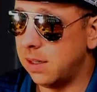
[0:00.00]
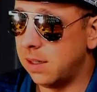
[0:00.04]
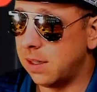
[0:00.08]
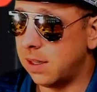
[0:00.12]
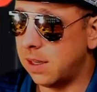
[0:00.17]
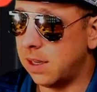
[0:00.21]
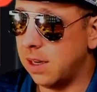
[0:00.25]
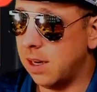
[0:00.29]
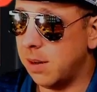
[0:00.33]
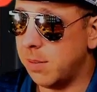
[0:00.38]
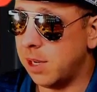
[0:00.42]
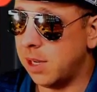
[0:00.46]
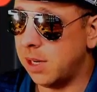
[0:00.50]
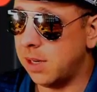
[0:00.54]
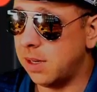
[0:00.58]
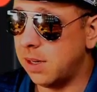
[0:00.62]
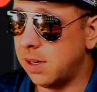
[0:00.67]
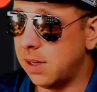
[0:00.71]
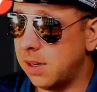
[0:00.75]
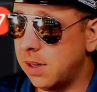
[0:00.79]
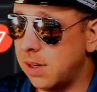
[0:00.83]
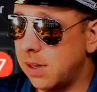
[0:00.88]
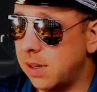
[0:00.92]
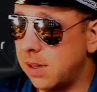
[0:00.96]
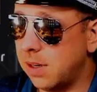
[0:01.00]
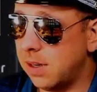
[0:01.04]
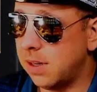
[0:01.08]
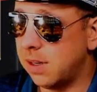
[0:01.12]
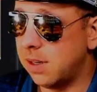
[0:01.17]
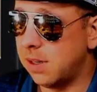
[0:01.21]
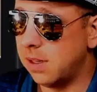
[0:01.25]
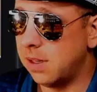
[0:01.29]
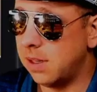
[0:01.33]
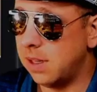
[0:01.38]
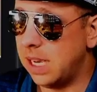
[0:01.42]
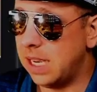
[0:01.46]
Come on.
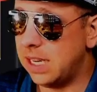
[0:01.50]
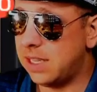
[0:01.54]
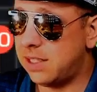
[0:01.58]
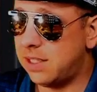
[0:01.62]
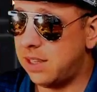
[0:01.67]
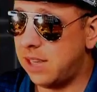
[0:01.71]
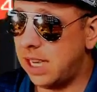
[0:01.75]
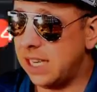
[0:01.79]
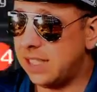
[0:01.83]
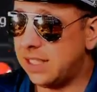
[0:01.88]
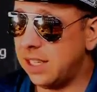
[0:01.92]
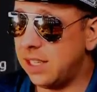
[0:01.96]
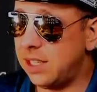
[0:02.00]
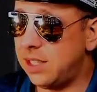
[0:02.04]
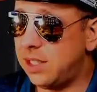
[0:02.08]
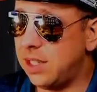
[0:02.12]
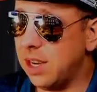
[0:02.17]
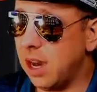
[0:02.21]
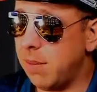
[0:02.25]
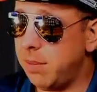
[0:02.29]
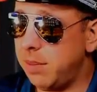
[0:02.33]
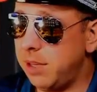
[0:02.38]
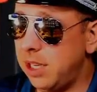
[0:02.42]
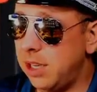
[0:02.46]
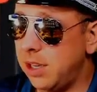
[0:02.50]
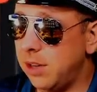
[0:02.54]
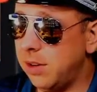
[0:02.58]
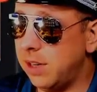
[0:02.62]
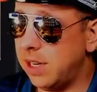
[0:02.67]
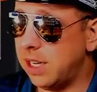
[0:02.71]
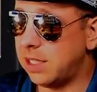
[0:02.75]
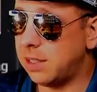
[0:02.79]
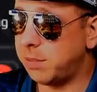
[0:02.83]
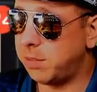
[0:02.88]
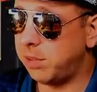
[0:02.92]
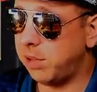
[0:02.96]
It's a W
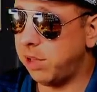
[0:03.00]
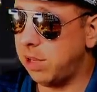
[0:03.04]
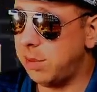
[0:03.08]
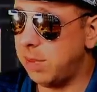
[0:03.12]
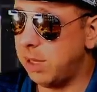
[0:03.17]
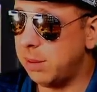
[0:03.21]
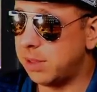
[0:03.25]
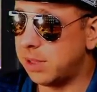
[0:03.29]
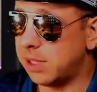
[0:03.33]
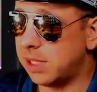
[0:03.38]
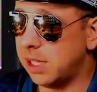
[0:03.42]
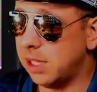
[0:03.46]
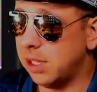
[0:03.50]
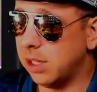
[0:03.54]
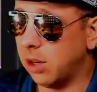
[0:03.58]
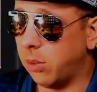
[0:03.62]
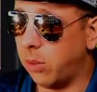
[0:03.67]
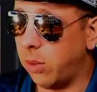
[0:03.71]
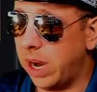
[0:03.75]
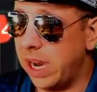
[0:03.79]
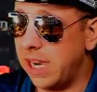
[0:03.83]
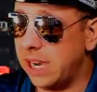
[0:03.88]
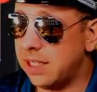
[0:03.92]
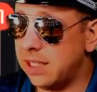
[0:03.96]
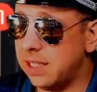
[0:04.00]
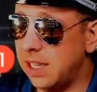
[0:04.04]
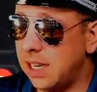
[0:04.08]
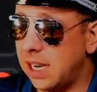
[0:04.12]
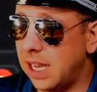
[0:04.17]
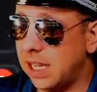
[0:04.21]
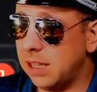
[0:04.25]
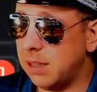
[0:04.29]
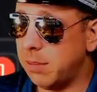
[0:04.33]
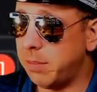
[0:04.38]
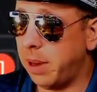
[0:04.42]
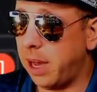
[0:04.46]
and it's a premium skill. Why isn't it
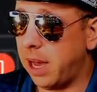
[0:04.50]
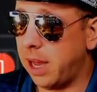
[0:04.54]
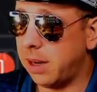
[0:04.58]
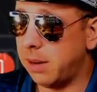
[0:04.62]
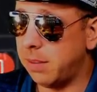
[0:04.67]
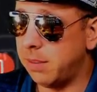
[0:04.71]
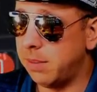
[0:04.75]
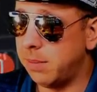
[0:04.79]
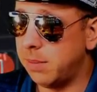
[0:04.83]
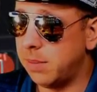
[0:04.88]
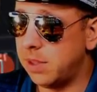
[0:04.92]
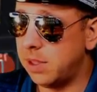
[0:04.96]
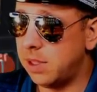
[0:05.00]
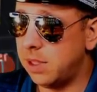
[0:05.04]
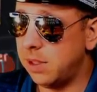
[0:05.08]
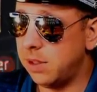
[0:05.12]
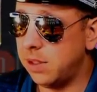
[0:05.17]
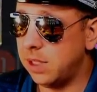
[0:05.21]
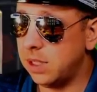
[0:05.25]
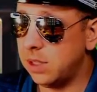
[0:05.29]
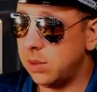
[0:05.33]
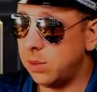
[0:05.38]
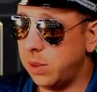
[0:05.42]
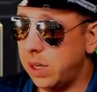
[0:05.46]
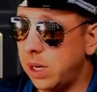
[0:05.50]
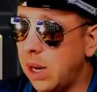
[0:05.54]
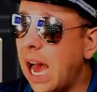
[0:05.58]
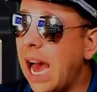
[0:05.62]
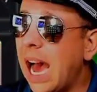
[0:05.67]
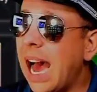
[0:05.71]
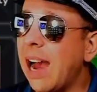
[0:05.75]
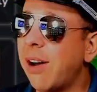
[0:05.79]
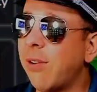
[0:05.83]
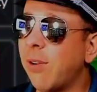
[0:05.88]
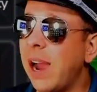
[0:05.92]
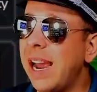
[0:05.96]
at the bottom? Mysterious Wind.
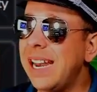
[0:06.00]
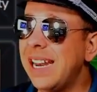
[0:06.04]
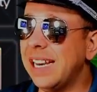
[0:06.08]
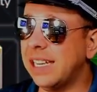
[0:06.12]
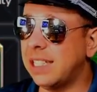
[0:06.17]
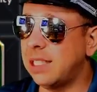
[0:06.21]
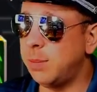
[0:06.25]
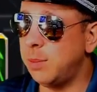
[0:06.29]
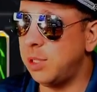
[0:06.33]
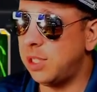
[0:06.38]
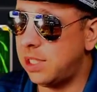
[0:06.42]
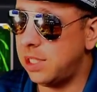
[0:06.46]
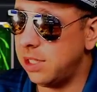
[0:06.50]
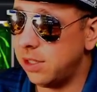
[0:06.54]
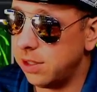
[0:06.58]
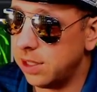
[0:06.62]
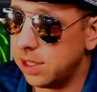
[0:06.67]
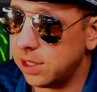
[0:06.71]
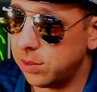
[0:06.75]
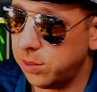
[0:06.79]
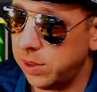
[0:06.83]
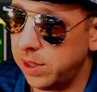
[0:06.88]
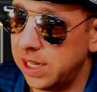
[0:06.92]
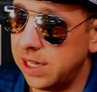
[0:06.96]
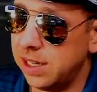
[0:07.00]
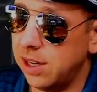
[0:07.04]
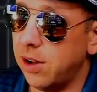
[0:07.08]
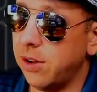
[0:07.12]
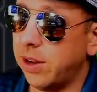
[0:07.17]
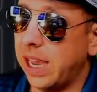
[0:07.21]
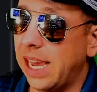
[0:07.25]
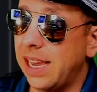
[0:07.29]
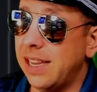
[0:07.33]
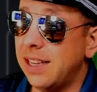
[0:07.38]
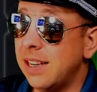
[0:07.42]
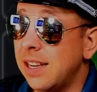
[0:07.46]
Ah, right next to Mysterious Wind.
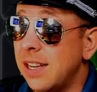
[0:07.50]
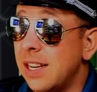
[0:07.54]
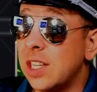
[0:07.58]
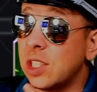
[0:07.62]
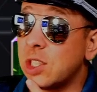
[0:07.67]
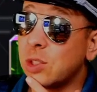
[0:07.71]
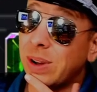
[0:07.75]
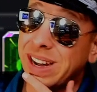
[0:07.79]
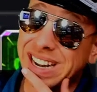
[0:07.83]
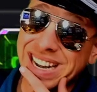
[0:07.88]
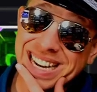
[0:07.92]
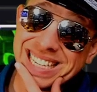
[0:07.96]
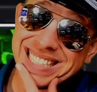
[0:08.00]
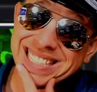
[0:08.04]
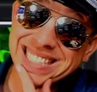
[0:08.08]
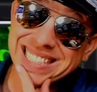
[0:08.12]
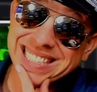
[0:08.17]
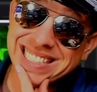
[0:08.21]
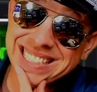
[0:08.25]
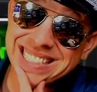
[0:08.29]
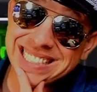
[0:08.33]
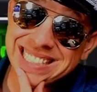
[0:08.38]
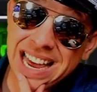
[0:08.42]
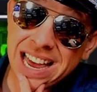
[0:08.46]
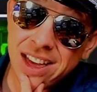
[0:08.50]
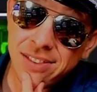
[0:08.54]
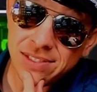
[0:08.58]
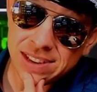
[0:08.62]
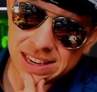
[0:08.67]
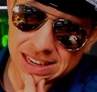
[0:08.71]
Okay, so I got 7.